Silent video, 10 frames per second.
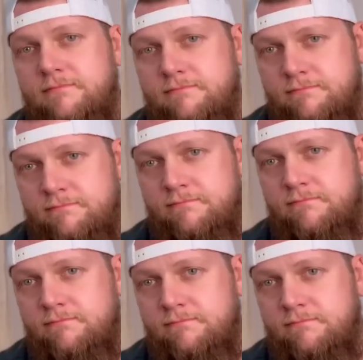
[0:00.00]

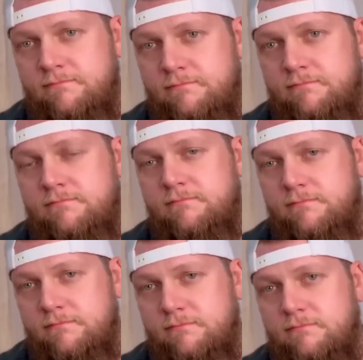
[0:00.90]

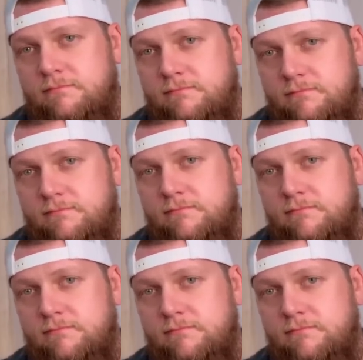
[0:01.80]
(silent)